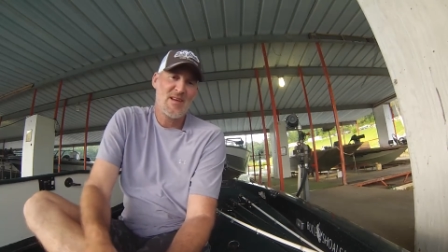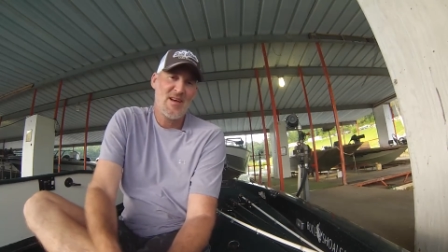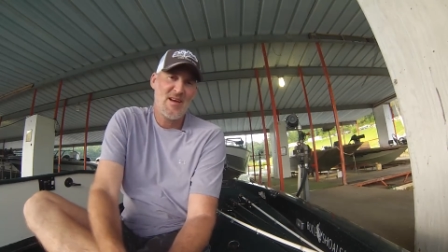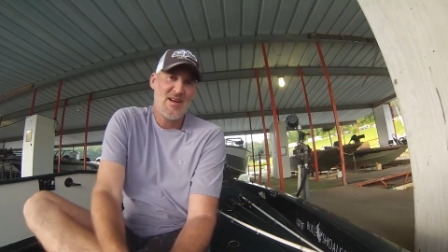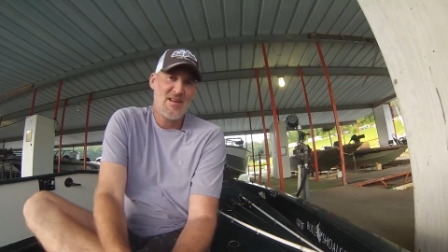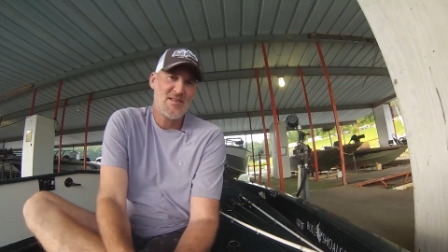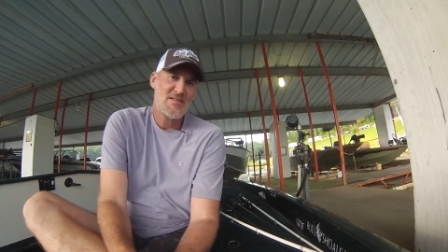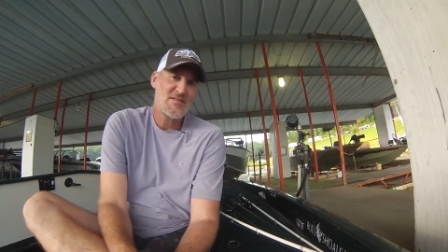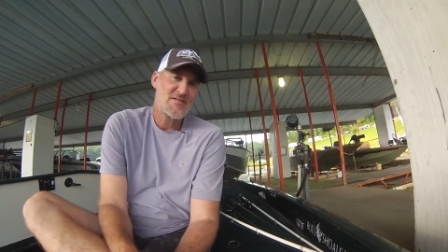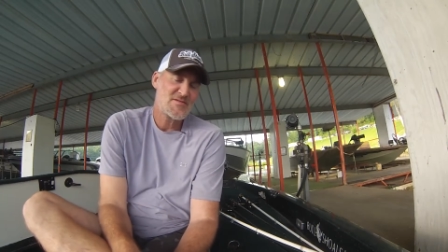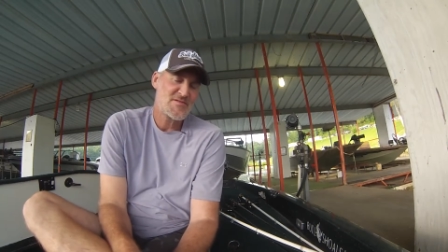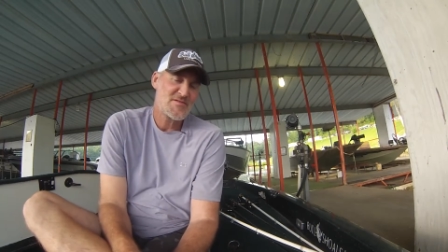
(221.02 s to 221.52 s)

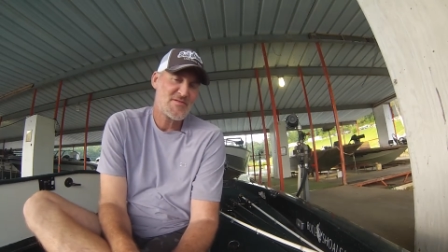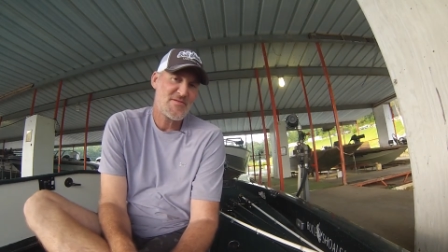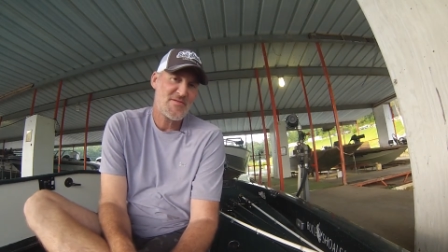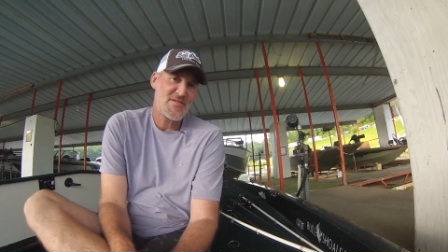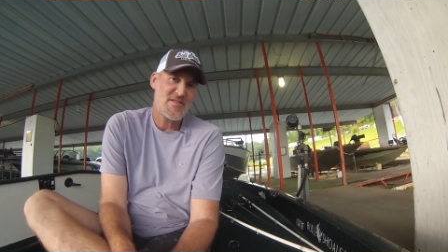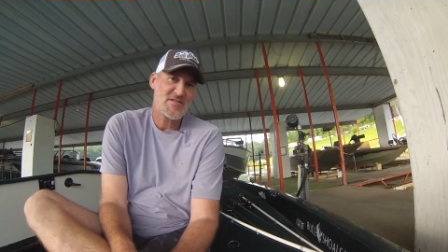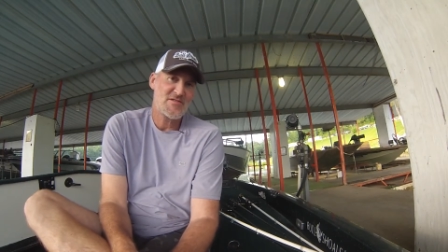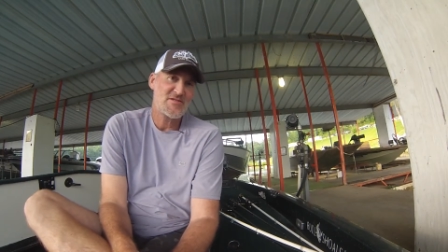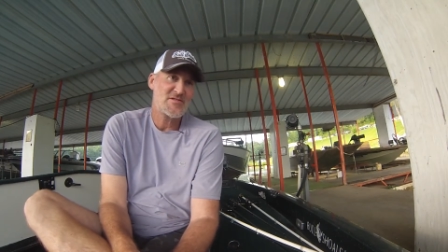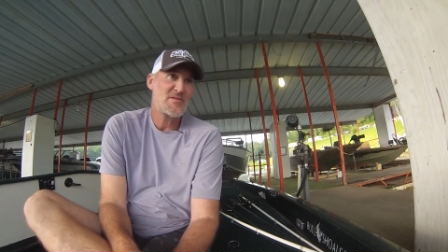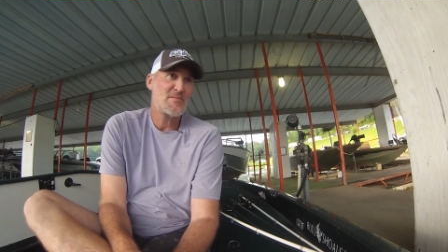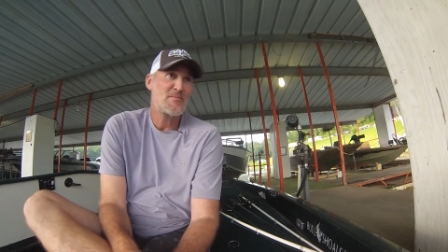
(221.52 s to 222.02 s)
And there's
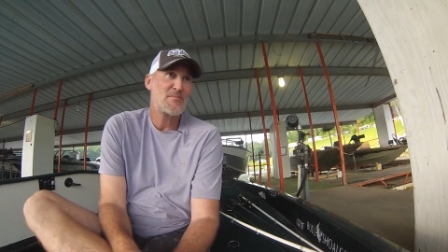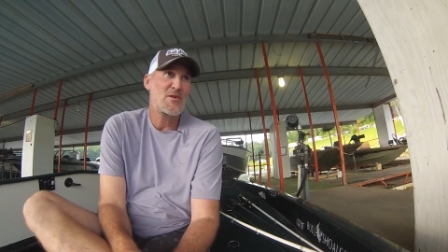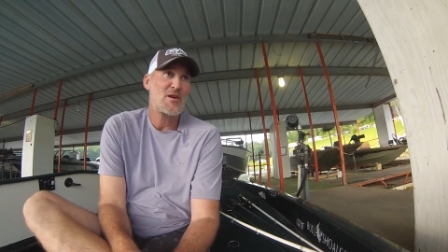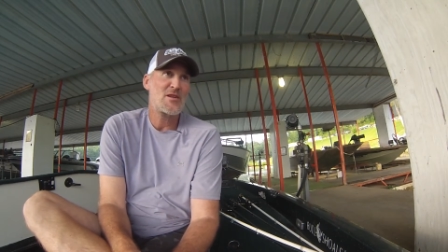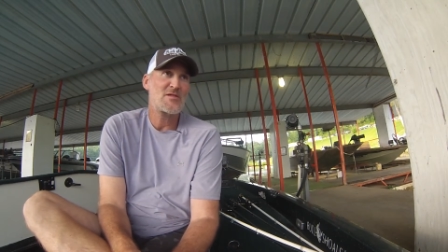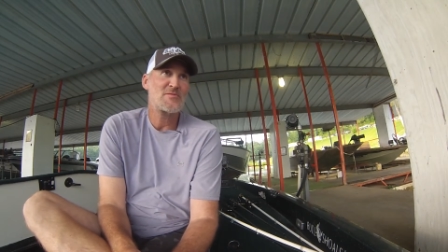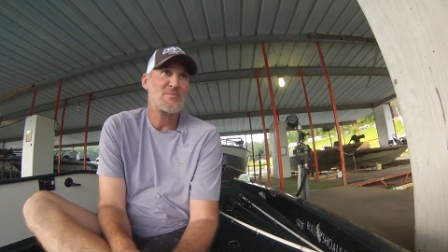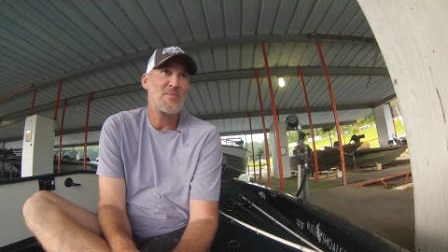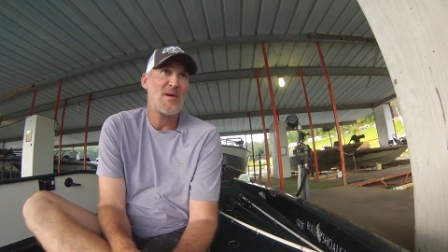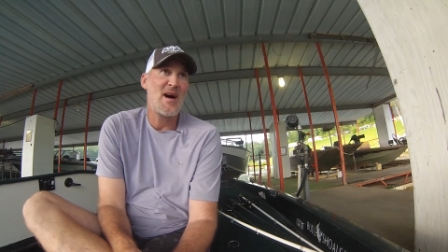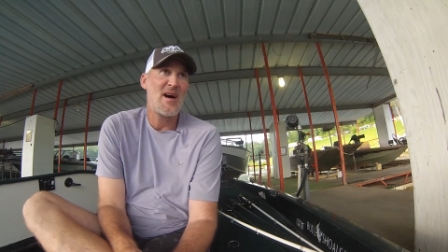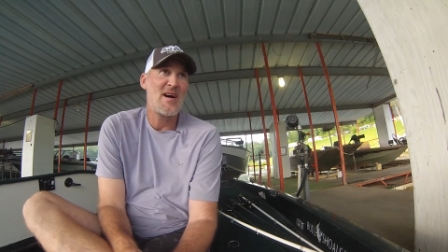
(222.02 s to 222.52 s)
fish in
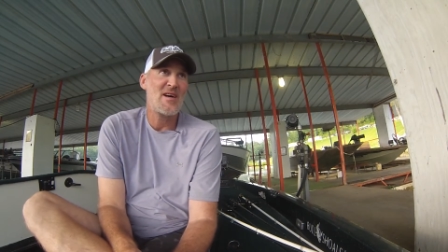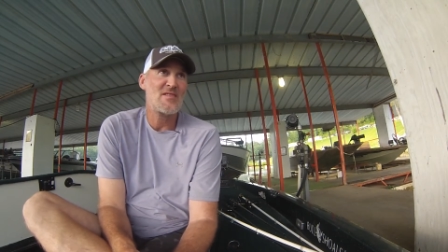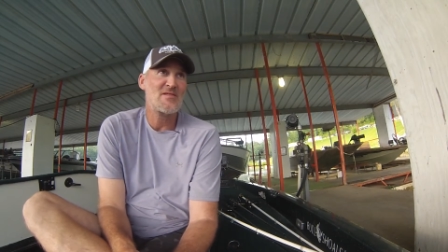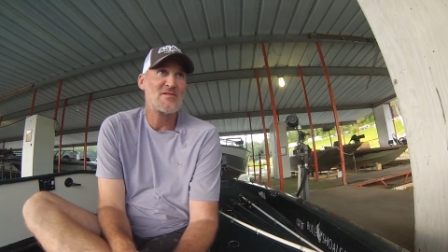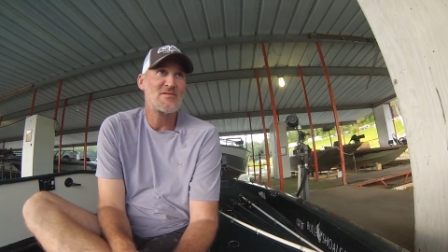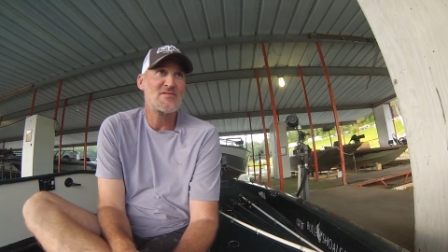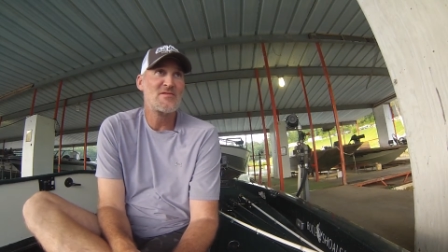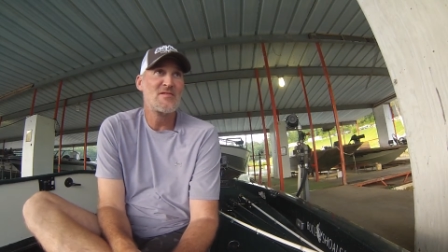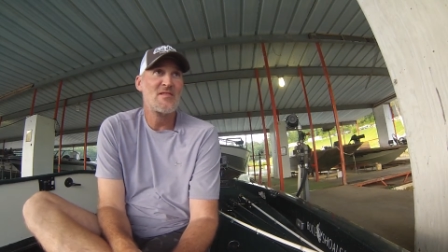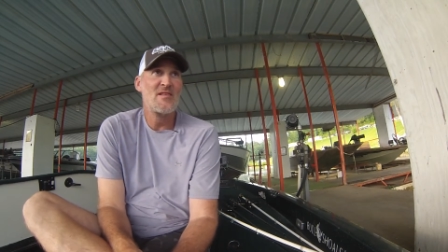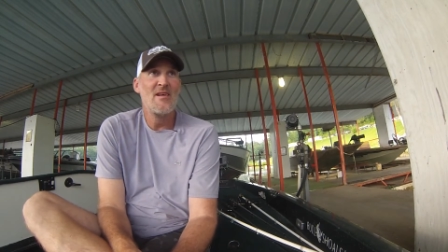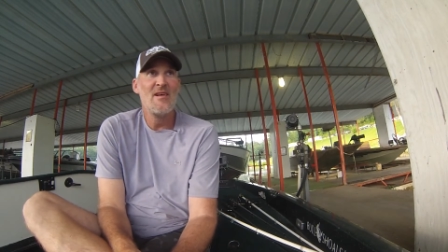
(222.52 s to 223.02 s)
brush
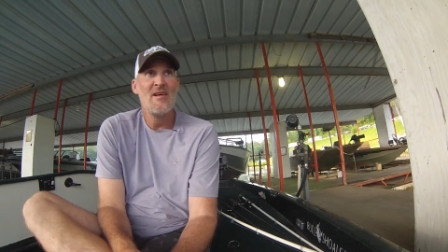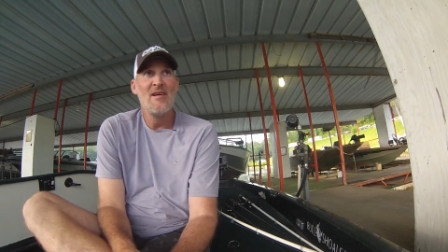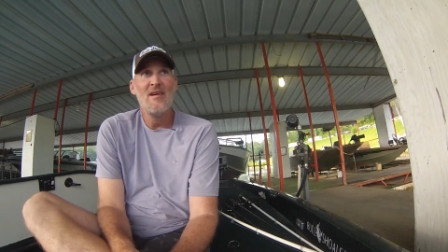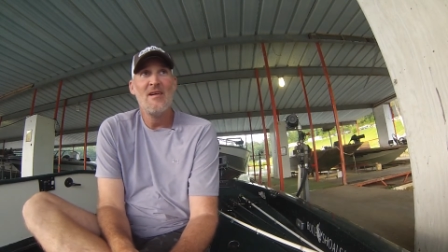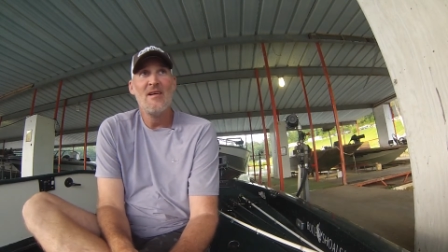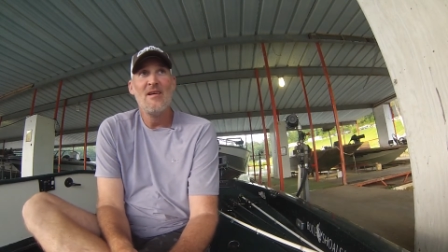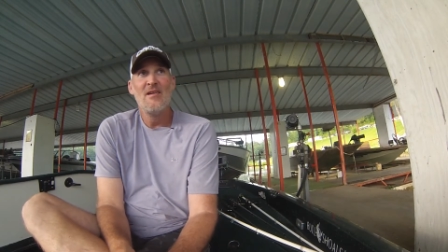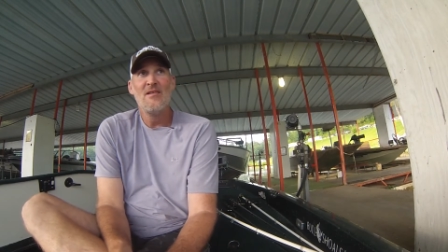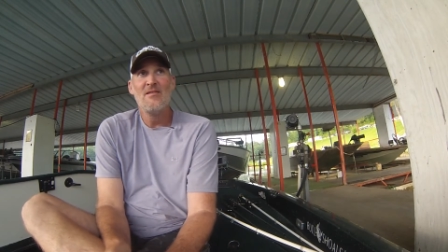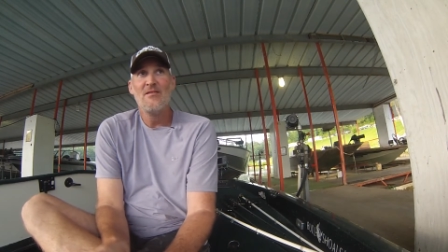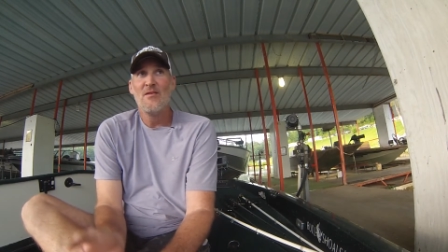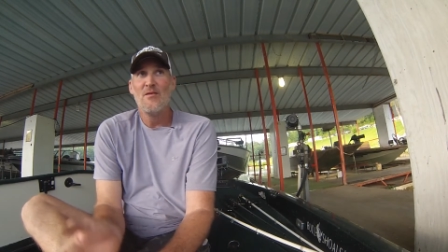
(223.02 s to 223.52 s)
piles.
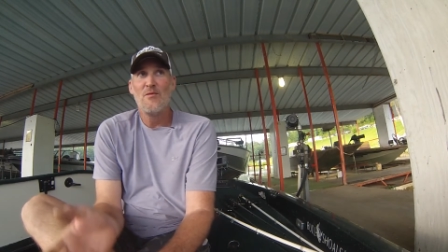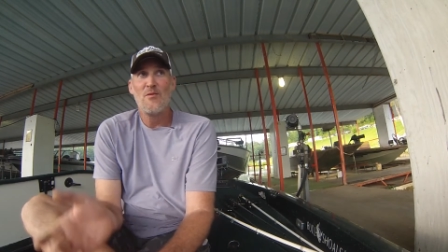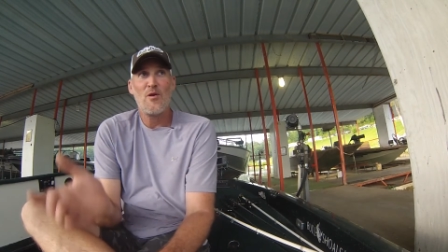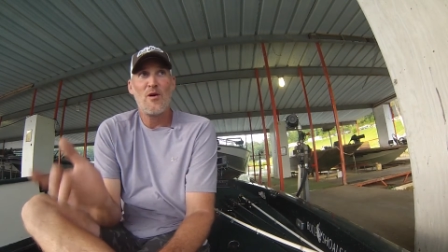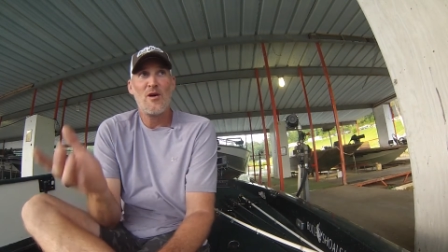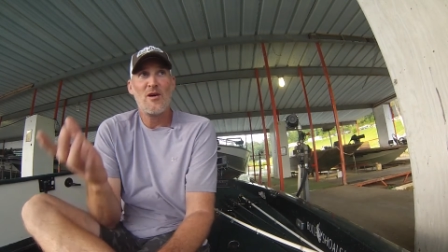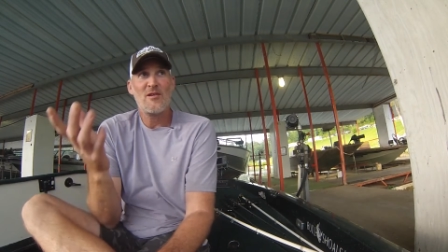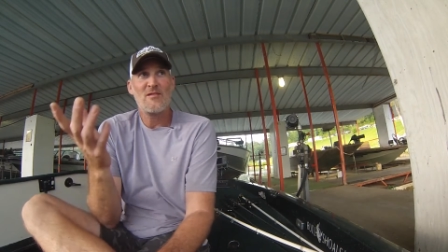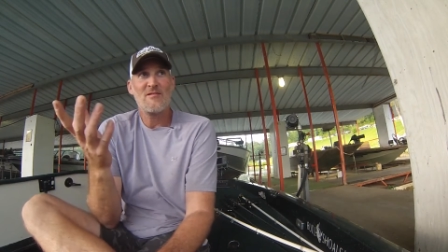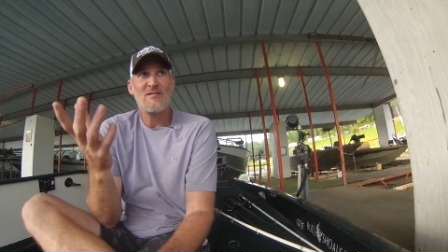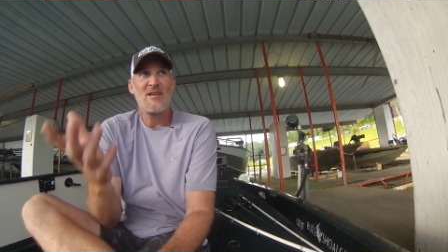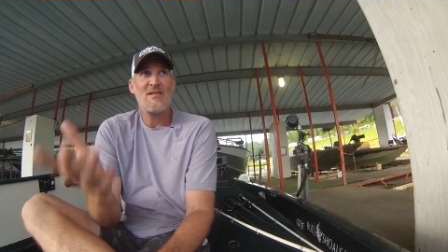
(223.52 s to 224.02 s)
The water